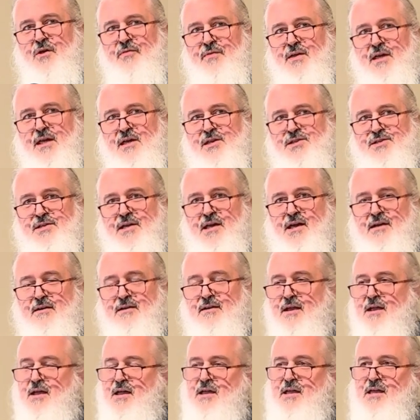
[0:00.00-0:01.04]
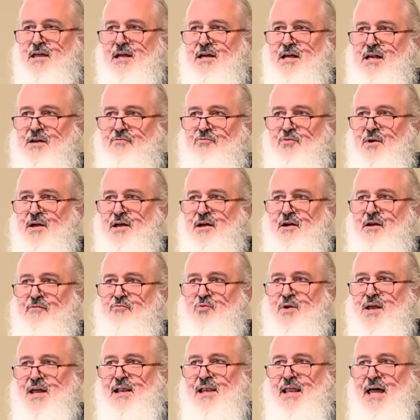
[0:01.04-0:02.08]
one thing, he said, if we,
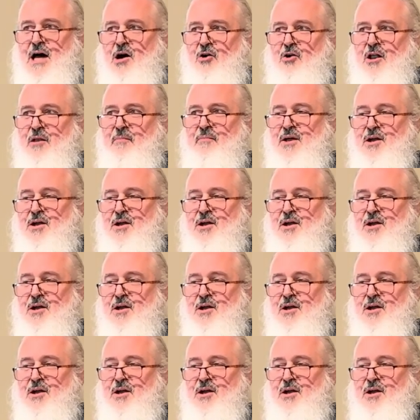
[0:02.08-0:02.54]
if we allow an